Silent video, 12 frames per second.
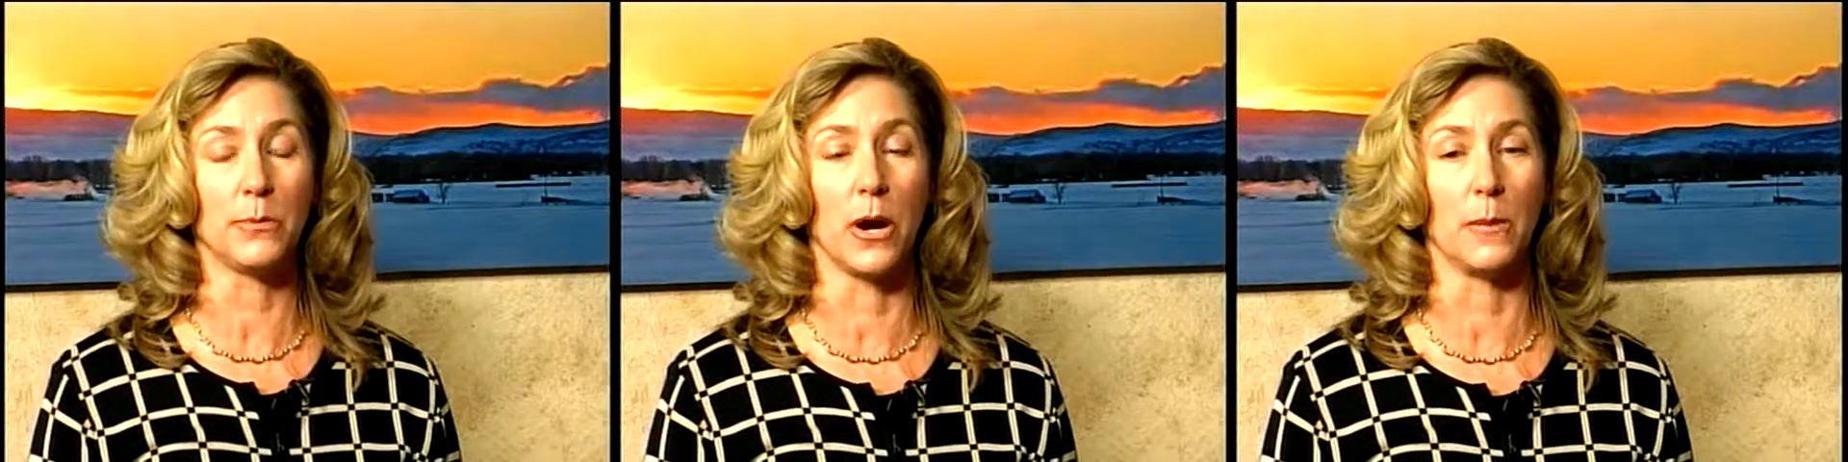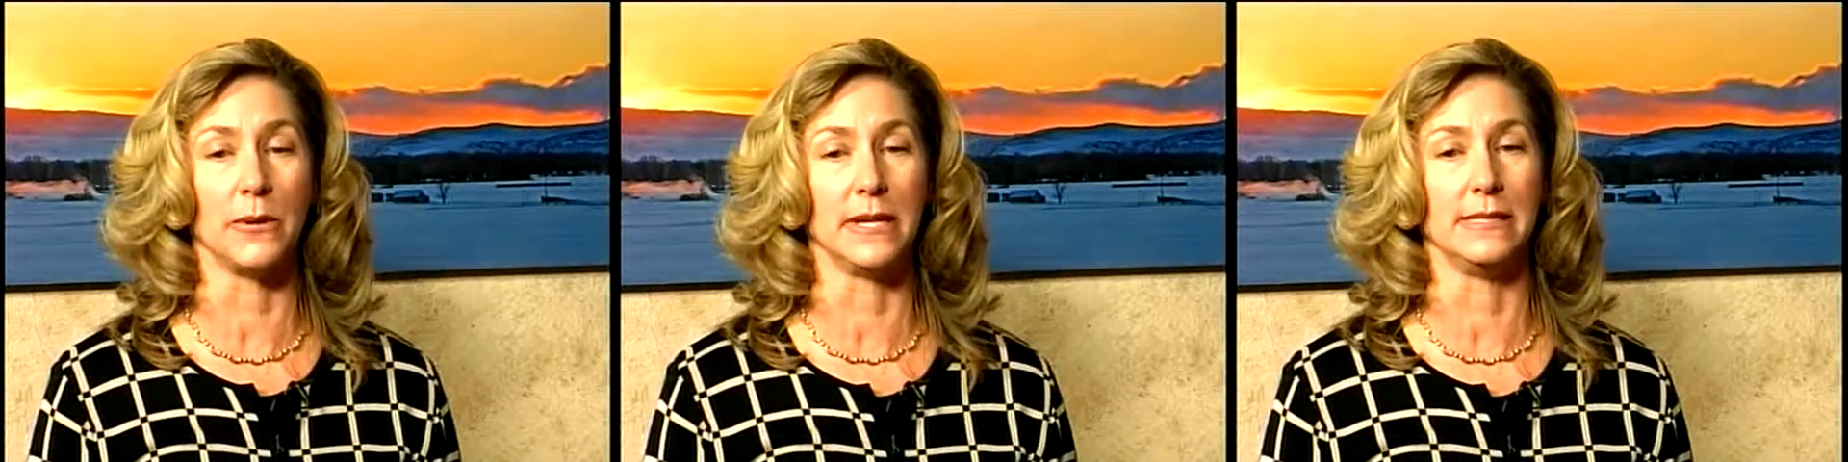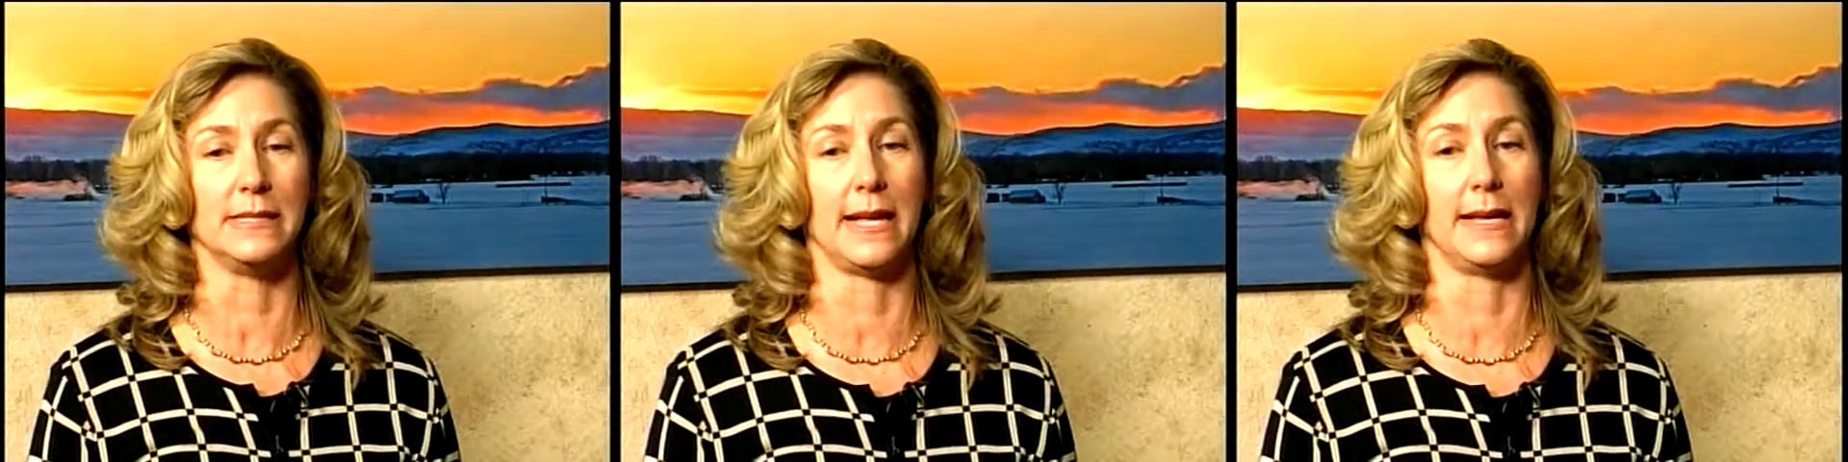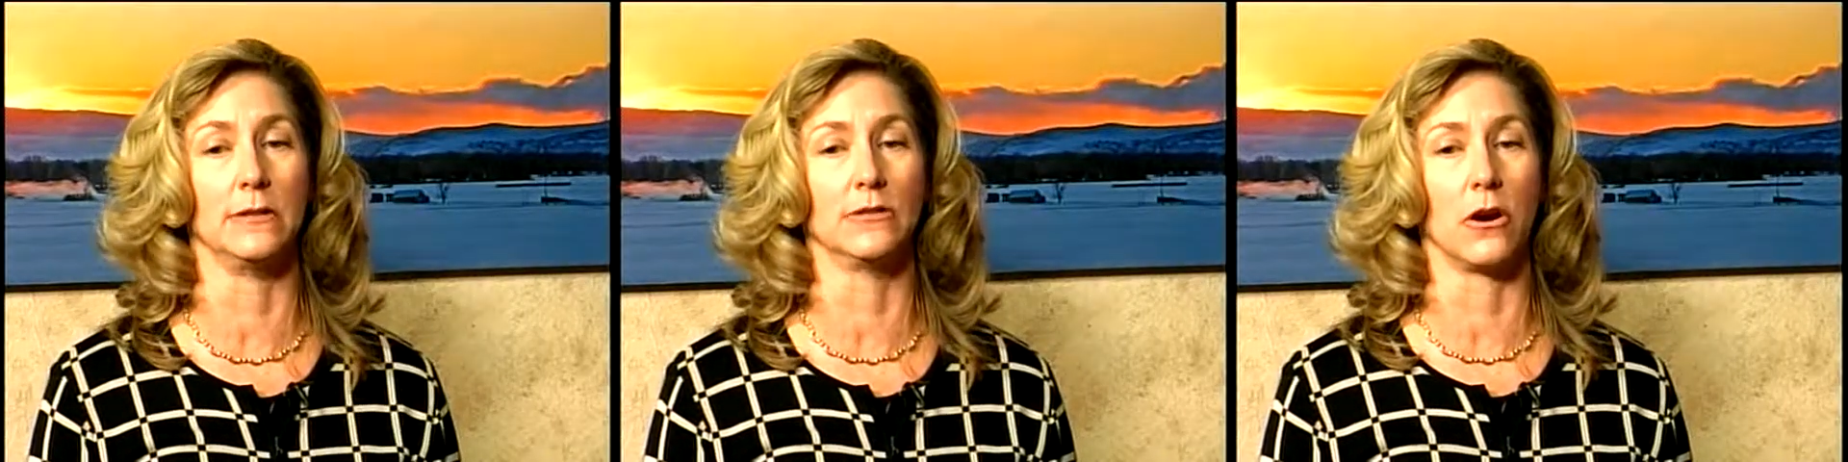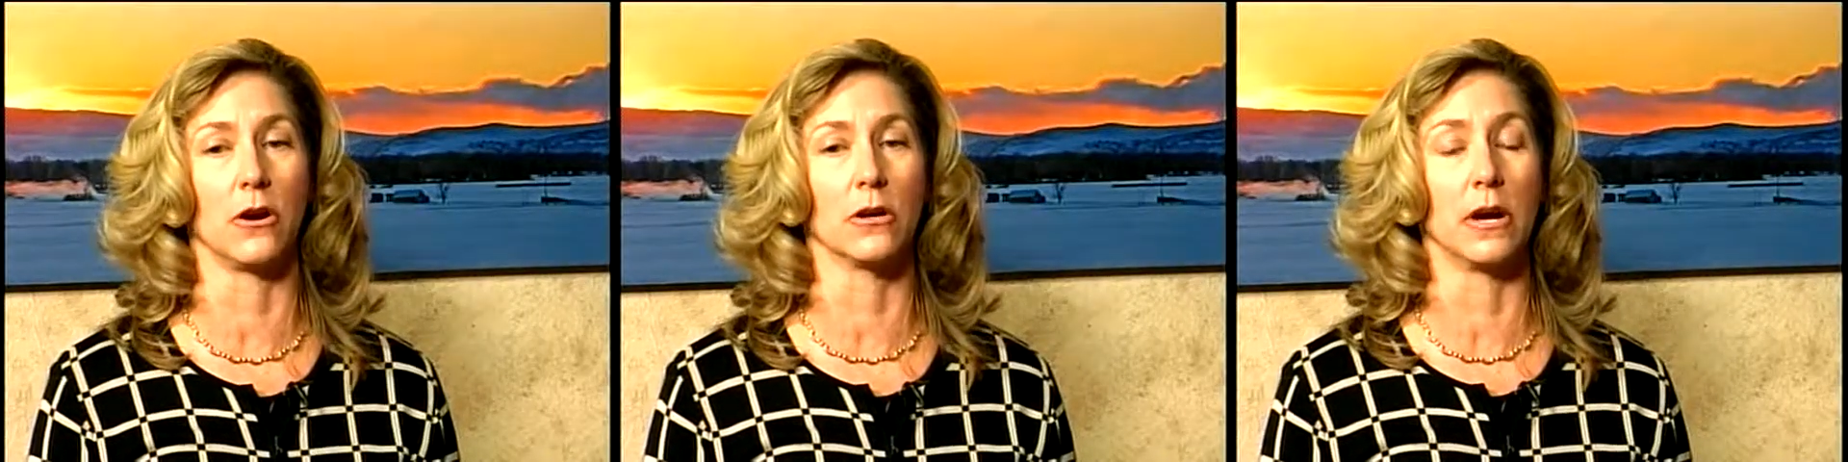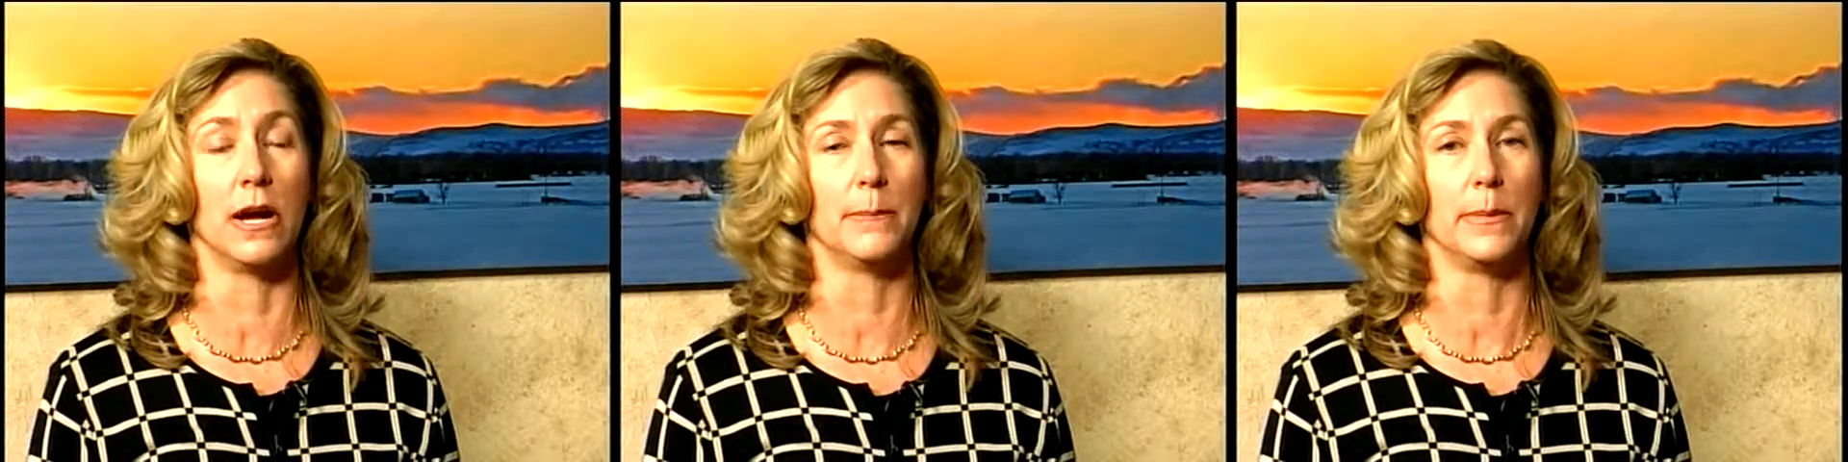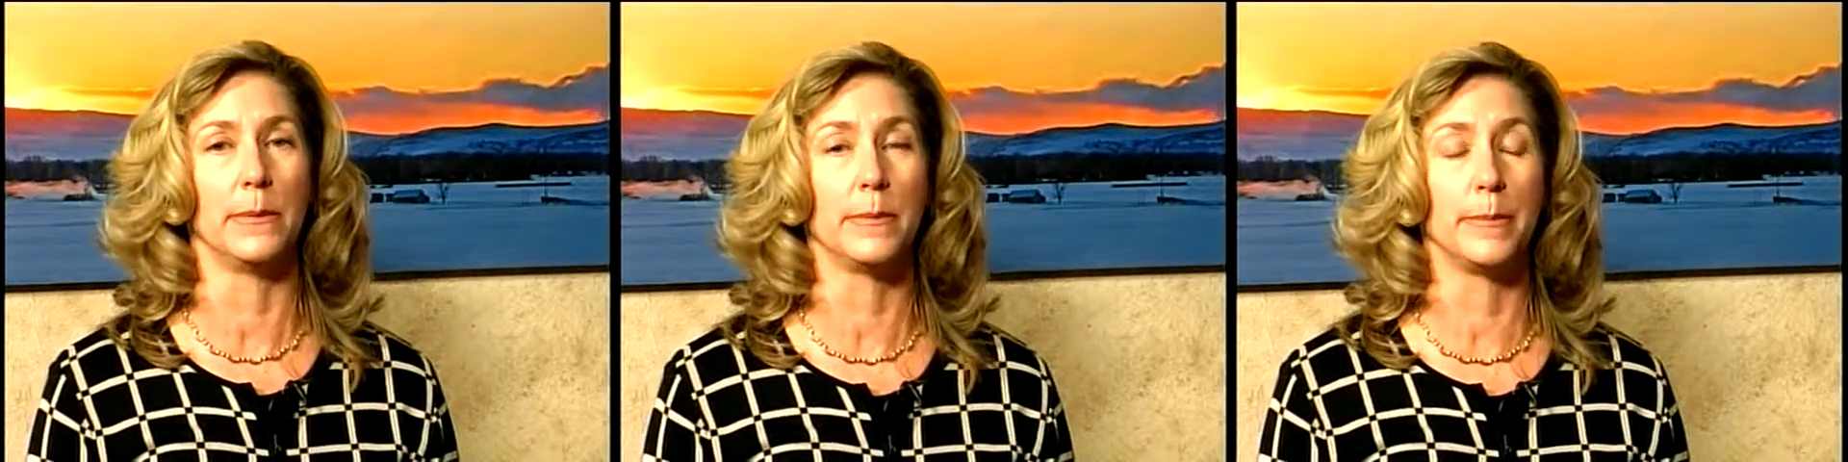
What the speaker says: property sales are up